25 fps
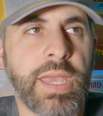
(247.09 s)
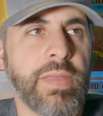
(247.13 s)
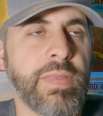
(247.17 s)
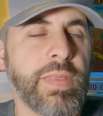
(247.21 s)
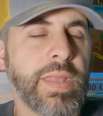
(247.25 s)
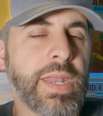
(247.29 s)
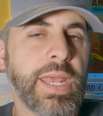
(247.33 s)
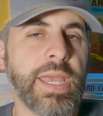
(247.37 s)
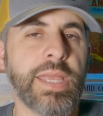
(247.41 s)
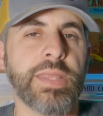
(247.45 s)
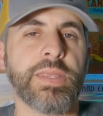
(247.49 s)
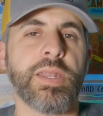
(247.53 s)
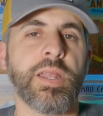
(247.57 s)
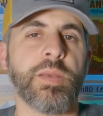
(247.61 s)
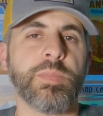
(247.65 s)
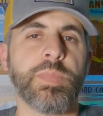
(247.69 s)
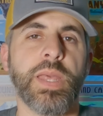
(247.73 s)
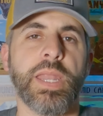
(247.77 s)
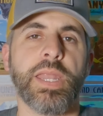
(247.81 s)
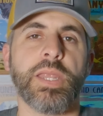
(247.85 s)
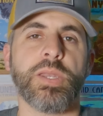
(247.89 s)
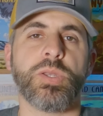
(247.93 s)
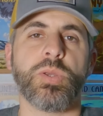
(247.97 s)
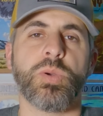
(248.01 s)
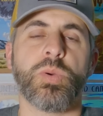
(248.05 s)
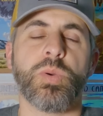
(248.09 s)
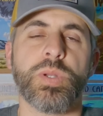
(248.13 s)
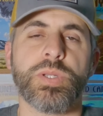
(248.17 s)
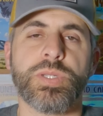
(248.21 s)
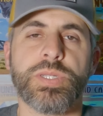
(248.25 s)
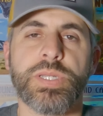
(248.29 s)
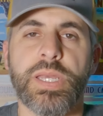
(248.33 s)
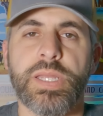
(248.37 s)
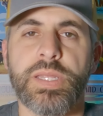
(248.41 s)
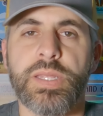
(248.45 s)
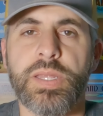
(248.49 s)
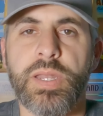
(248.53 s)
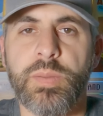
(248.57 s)
And then I ended up getting torched,
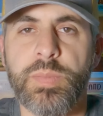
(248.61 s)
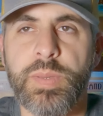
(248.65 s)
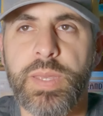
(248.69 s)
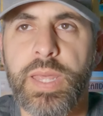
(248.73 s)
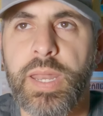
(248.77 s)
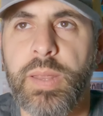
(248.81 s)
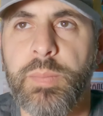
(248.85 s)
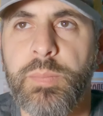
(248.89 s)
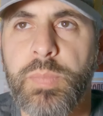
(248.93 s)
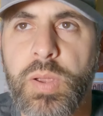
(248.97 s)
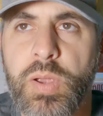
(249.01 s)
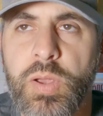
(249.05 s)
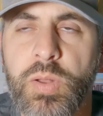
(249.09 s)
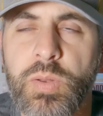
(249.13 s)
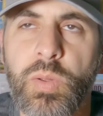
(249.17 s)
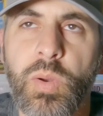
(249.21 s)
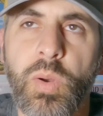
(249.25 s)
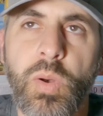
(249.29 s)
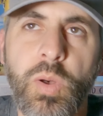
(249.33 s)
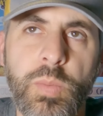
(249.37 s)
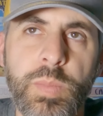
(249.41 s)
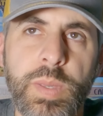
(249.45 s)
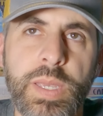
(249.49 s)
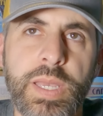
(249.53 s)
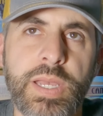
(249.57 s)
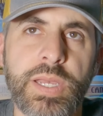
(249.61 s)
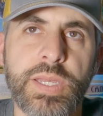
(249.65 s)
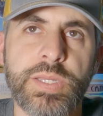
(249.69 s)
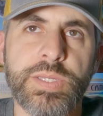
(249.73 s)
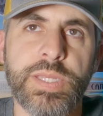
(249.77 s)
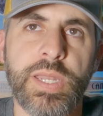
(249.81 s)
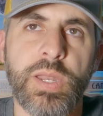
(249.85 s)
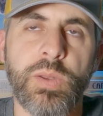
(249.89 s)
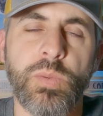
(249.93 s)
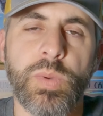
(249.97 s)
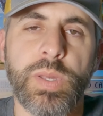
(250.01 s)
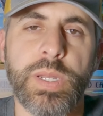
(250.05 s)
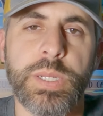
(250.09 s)
I ended up getting burned, all because I
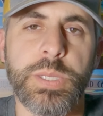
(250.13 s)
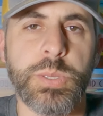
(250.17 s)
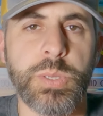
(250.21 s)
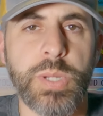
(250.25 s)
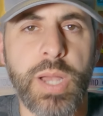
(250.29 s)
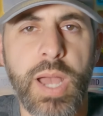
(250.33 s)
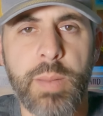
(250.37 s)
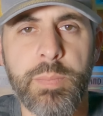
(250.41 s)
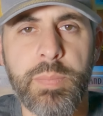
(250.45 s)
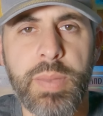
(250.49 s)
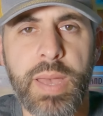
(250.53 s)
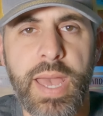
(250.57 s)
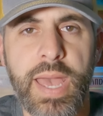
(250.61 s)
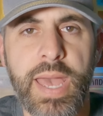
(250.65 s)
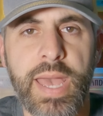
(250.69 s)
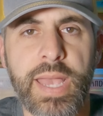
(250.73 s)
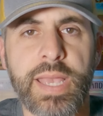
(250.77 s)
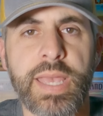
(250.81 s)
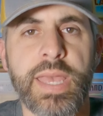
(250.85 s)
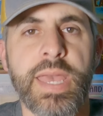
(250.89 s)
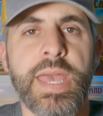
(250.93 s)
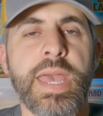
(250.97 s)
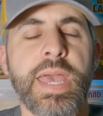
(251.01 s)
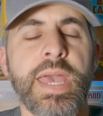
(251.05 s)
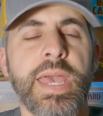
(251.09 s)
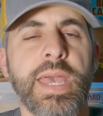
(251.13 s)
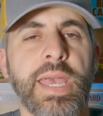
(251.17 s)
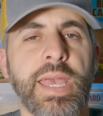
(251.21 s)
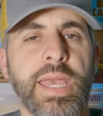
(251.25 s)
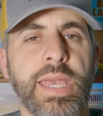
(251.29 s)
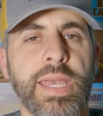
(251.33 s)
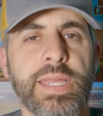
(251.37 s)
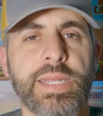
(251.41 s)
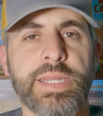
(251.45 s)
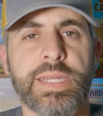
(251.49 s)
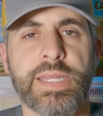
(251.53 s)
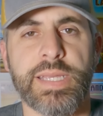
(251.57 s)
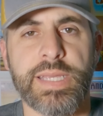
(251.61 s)
didn't want to drop pack
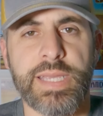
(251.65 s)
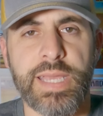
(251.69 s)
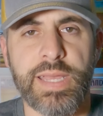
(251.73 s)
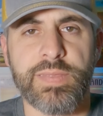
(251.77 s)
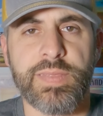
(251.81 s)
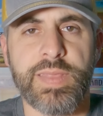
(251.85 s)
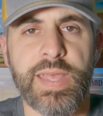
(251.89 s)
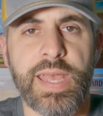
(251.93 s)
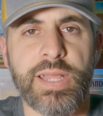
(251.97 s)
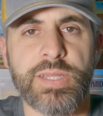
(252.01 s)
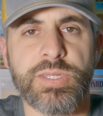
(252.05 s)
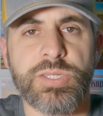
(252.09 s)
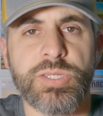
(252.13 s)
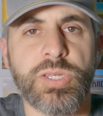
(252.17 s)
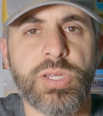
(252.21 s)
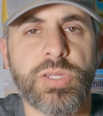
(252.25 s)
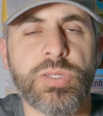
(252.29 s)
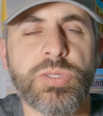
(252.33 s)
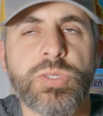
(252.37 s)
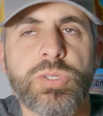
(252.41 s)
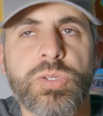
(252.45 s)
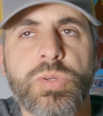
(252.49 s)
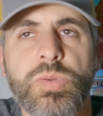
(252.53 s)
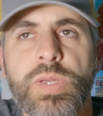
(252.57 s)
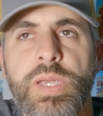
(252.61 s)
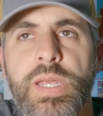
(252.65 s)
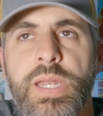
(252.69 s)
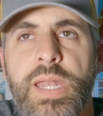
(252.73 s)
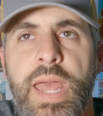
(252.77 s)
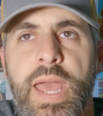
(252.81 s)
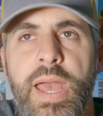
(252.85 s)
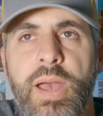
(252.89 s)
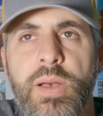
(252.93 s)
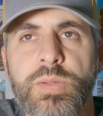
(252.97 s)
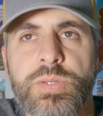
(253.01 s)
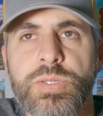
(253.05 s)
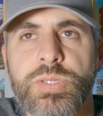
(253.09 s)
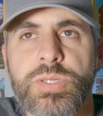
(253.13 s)
and get that sunscreen
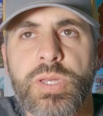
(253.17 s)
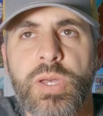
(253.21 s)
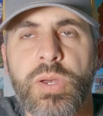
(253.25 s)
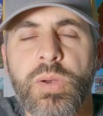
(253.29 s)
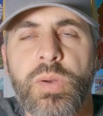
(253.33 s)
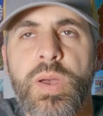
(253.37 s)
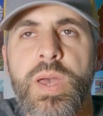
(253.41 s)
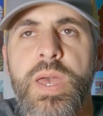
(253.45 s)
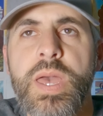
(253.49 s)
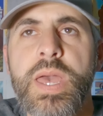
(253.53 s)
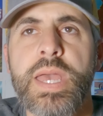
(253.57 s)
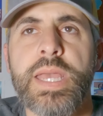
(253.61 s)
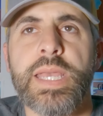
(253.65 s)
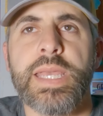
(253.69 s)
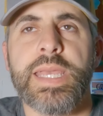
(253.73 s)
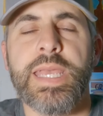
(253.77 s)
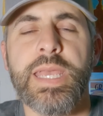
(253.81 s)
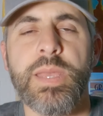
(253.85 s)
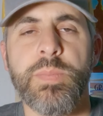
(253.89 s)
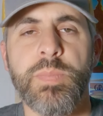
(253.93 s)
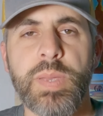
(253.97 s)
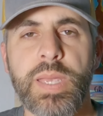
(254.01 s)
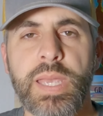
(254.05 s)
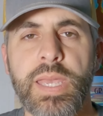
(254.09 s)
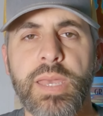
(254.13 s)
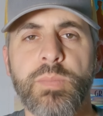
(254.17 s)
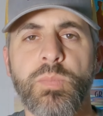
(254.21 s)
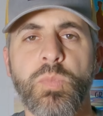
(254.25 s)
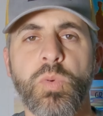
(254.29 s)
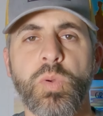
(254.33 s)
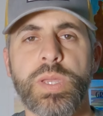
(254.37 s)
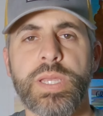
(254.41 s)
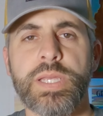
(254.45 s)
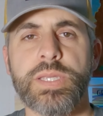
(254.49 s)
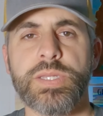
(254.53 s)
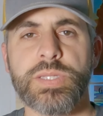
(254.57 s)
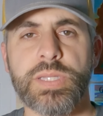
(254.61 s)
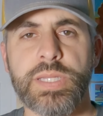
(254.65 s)
out. So keeping it more
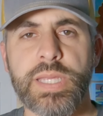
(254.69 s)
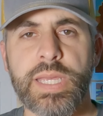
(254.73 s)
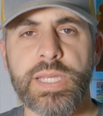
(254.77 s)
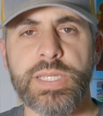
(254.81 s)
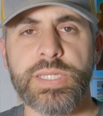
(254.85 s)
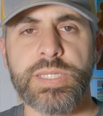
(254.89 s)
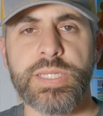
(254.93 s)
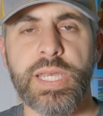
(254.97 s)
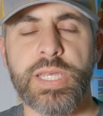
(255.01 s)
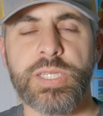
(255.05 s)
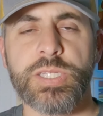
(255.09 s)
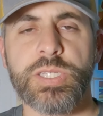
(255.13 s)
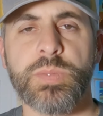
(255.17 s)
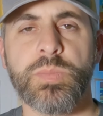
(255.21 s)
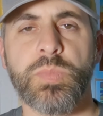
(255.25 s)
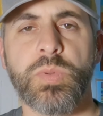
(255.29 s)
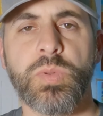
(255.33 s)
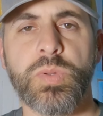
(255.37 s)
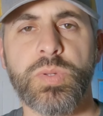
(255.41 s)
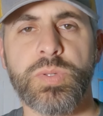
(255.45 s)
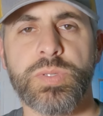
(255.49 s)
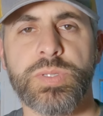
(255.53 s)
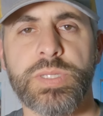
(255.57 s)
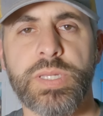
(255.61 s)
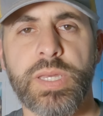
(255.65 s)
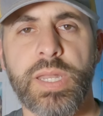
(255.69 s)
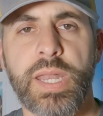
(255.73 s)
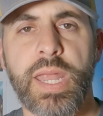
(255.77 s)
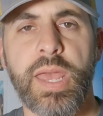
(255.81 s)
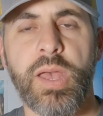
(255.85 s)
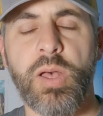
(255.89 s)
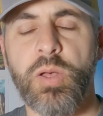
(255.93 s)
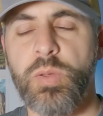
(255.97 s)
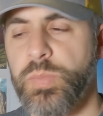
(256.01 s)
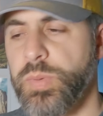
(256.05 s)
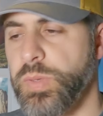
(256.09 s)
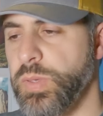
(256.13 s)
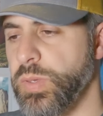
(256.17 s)
easily accessible is going to
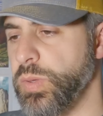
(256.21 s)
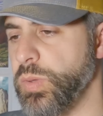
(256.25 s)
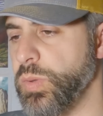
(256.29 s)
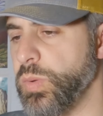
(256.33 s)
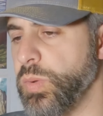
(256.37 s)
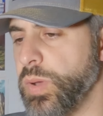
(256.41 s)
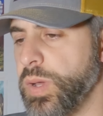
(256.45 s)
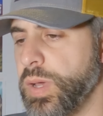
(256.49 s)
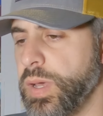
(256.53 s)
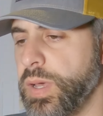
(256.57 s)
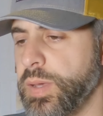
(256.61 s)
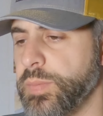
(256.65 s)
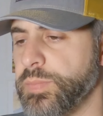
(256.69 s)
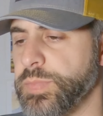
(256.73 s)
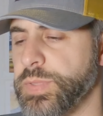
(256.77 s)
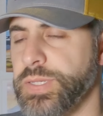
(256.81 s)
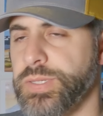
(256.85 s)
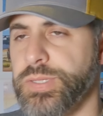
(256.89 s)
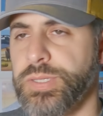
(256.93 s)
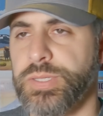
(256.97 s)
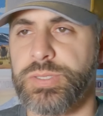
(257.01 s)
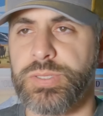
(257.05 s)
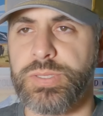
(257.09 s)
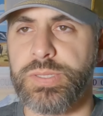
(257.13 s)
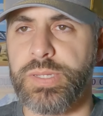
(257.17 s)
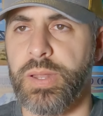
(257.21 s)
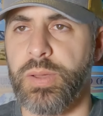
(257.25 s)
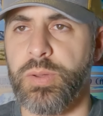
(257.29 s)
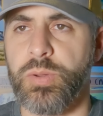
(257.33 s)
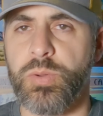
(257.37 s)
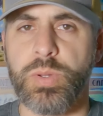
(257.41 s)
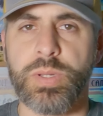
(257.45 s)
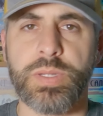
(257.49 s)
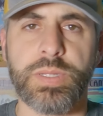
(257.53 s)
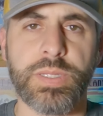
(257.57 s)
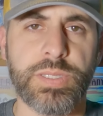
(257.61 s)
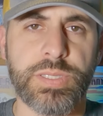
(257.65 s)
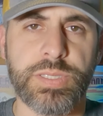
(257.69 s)
help you to just
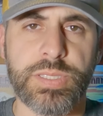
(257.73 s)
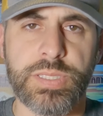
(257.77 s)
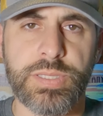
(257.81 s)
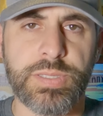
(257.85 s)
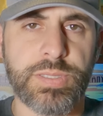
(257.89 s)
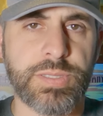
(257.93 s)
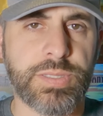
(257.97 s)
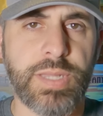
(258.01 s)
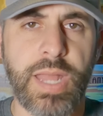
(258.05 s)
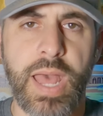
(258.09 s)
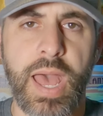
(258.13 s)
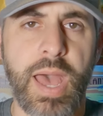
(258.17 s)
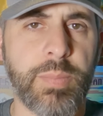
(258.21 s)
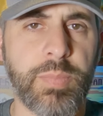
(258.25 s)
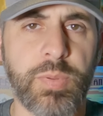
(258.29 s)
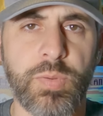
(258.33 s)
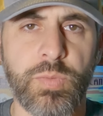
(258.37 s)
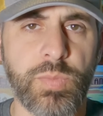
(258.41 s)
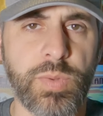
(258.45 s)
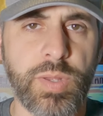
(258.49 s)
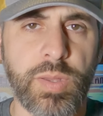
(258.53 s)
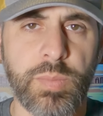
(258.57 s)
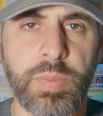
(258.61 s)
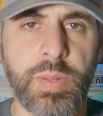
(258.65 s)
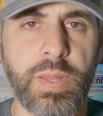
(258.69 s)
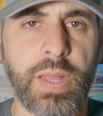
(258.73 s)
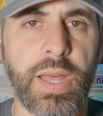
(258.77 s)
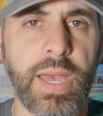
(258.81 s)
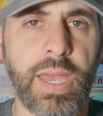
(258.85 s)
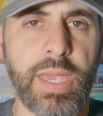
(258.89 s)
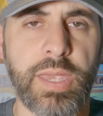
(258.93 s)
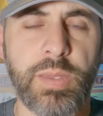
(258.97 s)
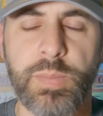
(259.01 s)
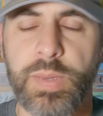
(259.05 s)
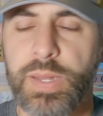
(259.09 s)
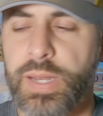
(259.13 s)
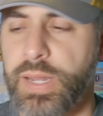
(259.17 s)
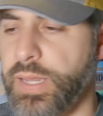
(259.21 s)
quickly stop and reapply.
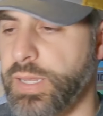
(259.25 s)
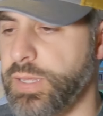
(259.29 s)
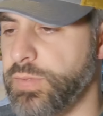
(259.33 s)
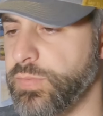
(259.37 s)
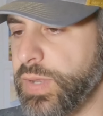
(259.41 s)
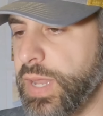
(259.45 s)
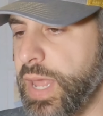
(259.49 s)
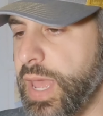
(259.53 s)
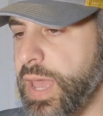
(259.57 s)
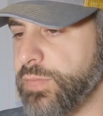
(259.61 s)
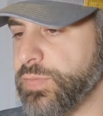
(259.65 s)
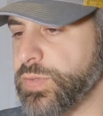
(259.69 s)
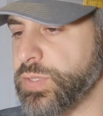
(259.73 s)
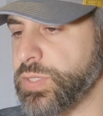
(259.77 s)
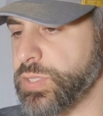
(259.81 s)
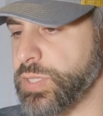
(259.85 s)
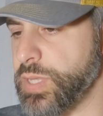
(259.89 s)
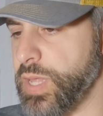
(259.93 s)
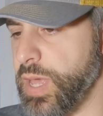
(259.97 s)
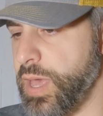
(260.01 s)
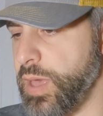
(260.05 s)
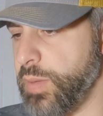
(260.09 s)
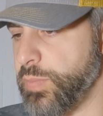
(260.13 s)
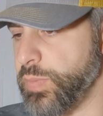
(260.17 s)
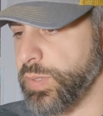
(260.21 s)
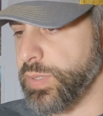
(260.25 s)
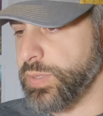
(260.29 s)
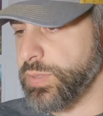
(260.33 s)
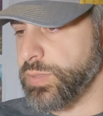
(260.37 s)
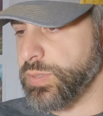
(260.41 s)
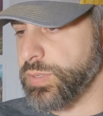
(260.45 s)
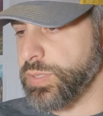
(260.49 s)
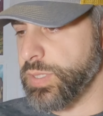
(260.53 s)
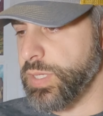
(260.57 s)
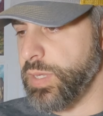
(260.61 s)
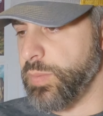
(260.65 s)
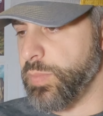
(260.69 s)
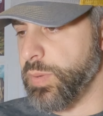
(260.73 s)
You may not even have to stop, you can
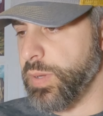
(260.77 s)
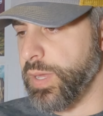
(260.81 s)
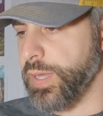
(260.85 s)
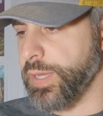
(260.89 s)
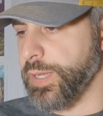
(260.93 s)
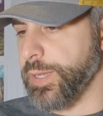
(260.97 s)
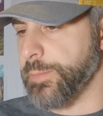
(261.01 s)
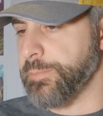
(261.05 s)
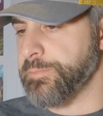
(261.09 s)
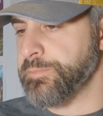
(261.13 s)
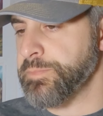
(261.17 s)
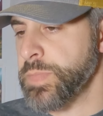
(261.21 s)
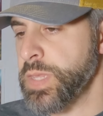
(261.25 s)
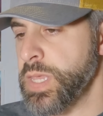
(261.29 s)
just keep hiking.